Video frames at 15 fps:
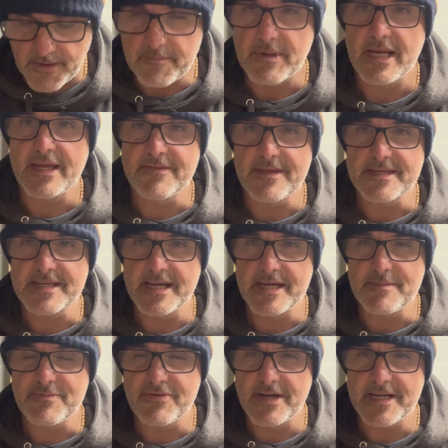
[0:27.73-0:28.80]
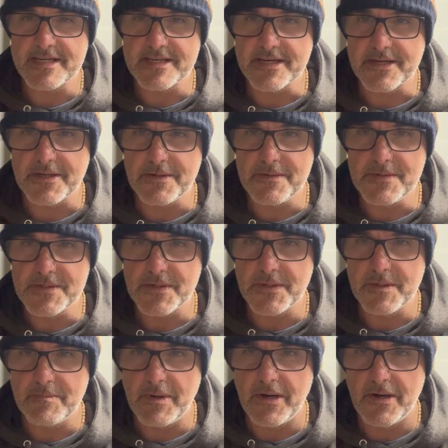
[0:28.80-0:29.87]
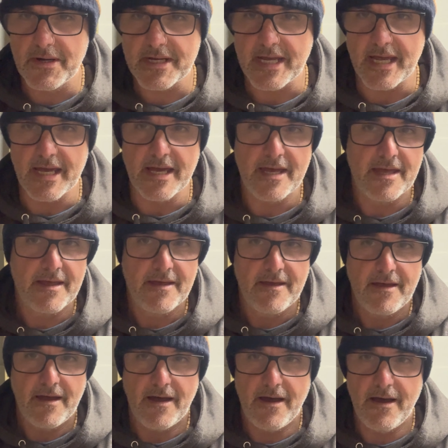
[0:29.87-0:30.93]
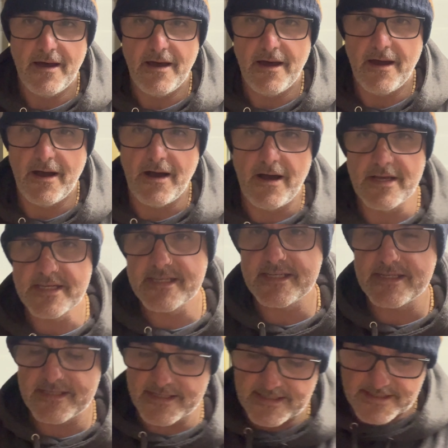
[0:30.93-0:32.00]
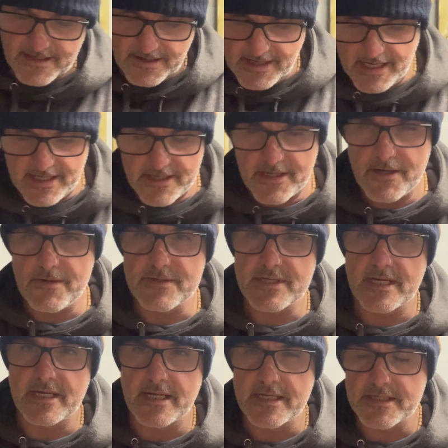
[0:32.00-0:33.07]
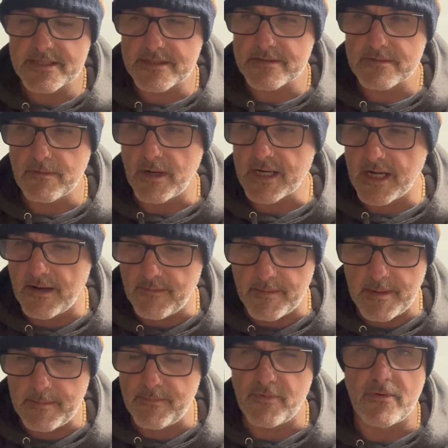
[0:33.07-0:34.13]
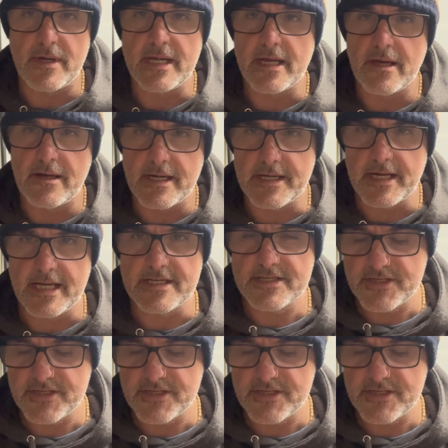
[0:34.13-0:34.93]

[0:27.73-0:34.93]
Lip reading: believe there's any predator goos on the market. I started using this, I can't remember, in the early days of